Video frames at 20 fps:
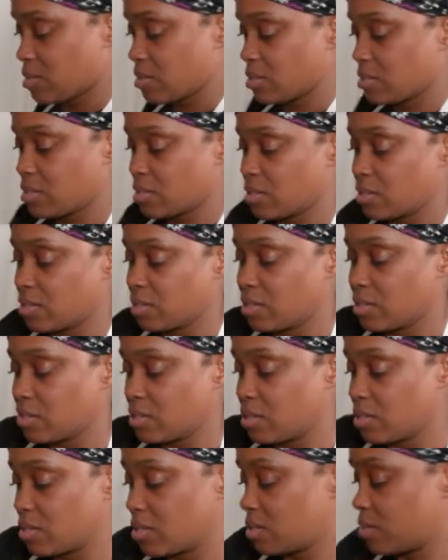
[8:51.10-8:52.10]

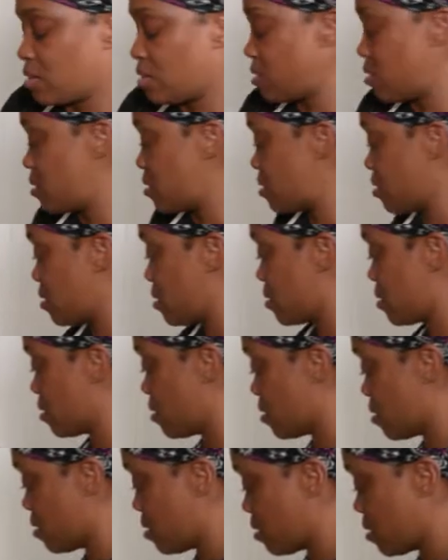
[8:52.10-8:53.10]

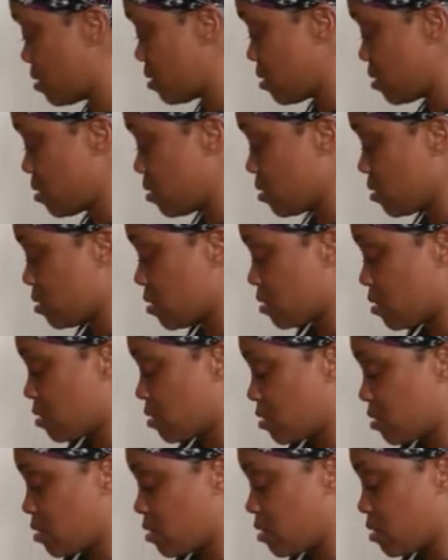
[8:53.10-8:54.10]

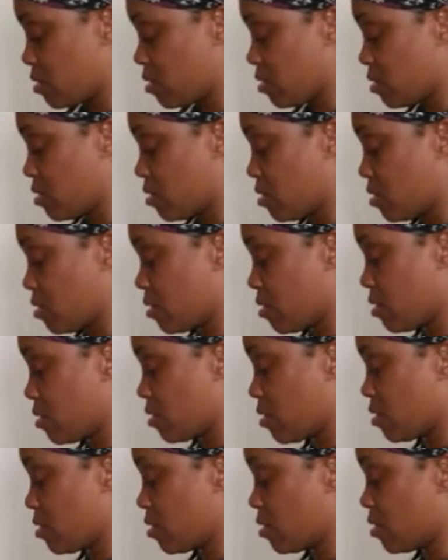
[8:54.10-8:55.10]

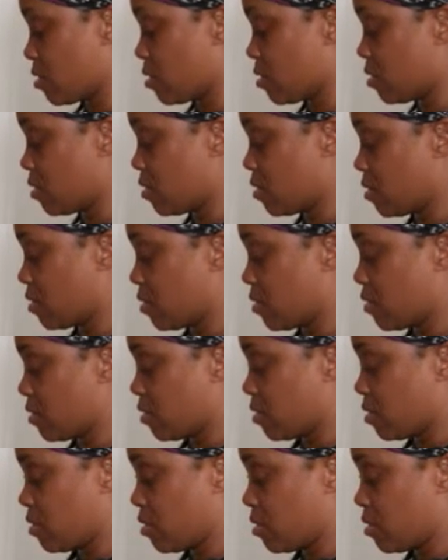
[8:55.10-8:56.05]
(no one is talking)